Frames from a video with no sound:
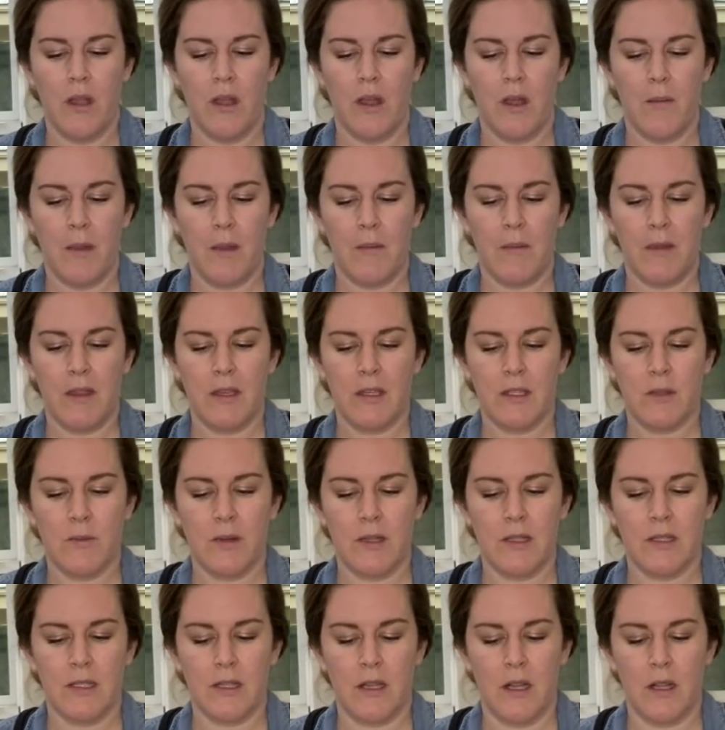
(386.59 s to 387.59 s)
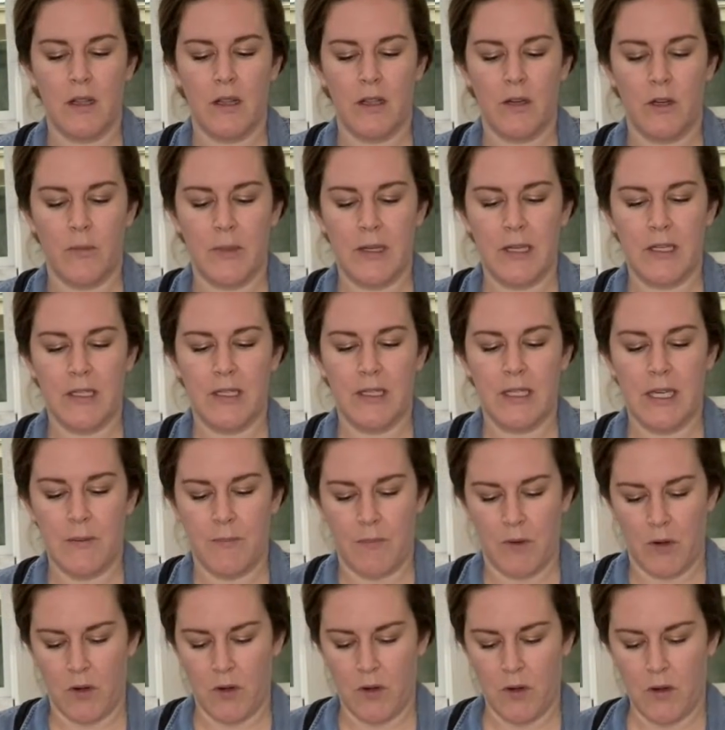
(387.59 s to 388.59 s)
Maybe this one's a little bit
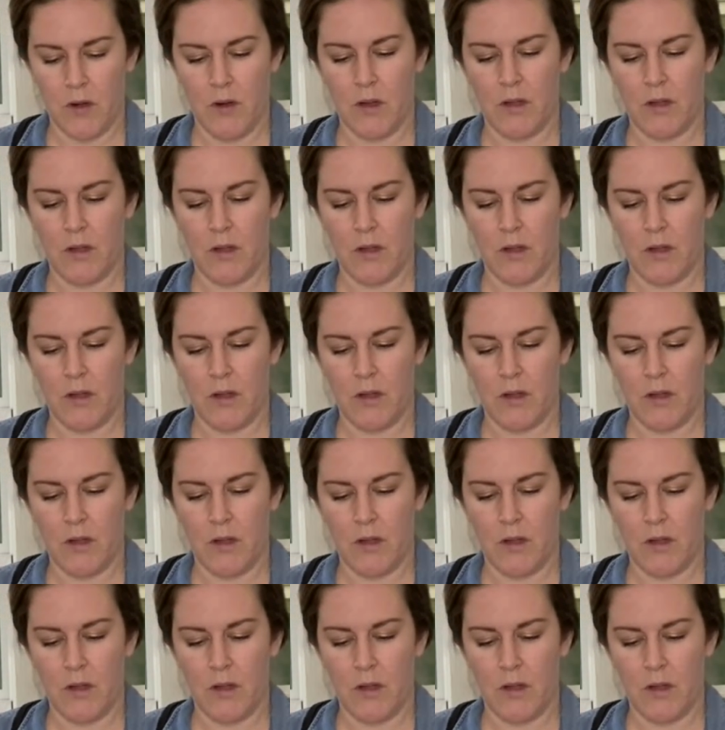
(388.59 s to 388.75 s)
deeper,